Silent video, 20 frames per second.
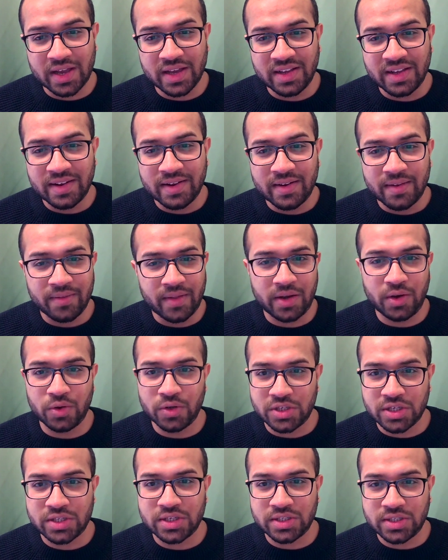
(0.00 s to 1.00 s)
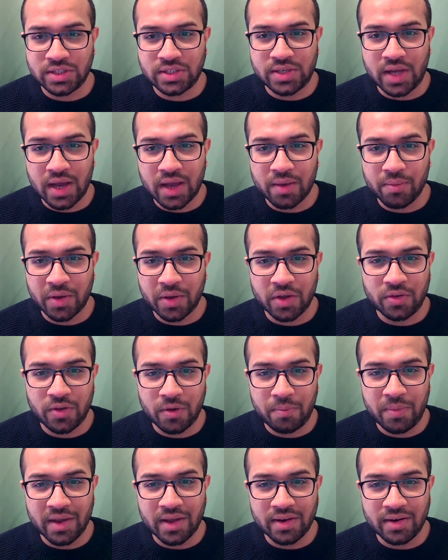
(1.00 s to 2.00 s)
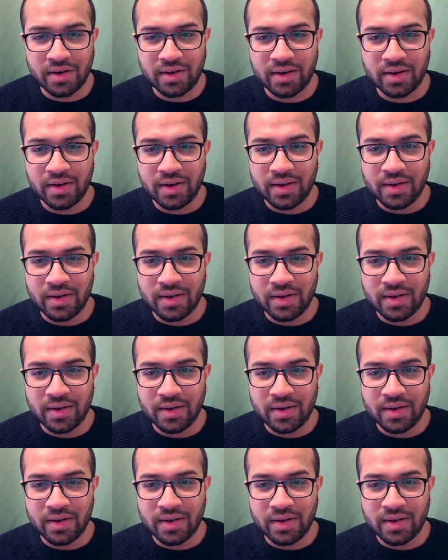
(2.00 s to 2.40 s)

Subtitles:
then you're just stuck because you're a beginner.